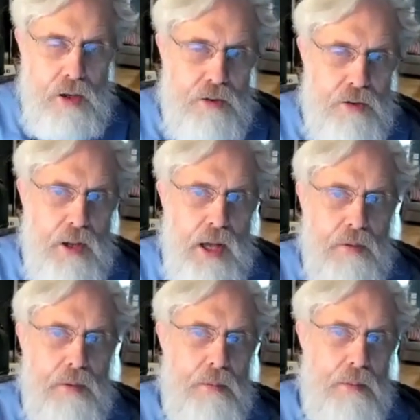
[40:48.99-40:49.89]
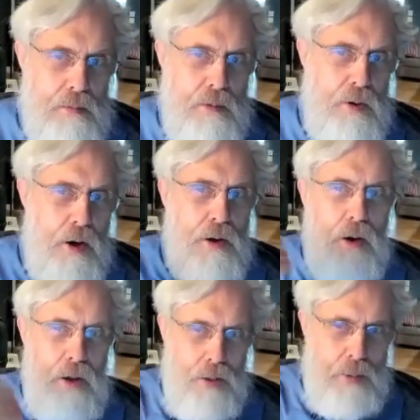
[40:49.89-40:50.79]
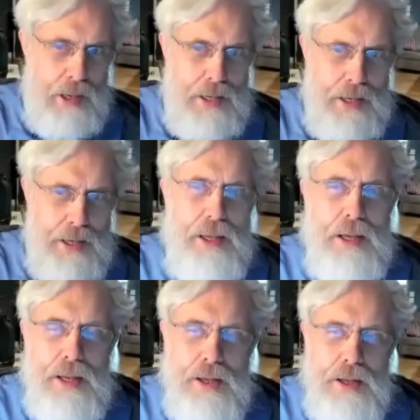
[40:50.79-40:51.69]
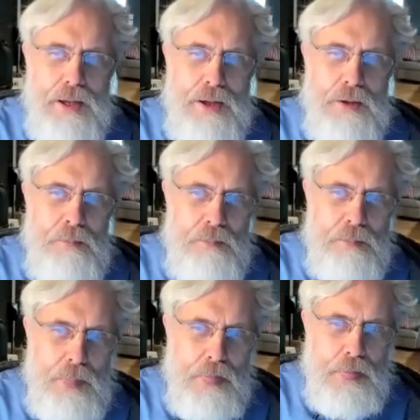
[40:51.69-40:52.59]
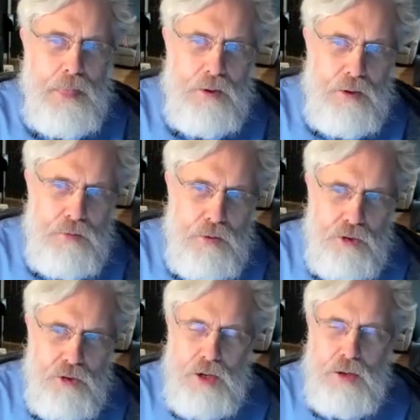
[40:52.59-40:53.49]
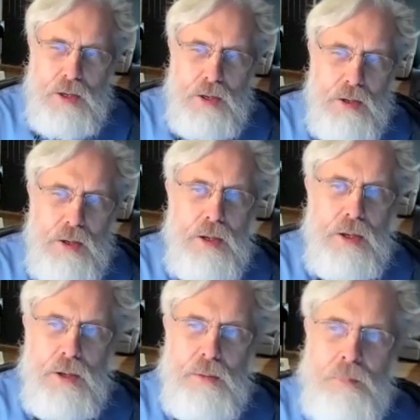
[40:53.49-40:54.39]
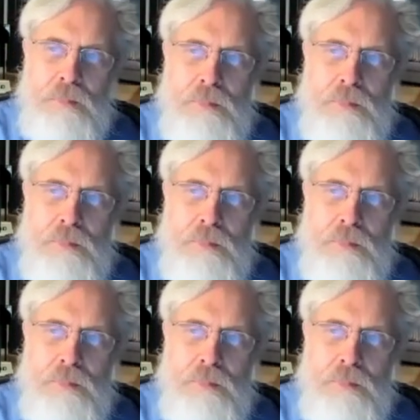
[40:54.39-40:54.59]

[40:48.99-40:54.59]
They still haven't gone all the way um, to full sharing, um,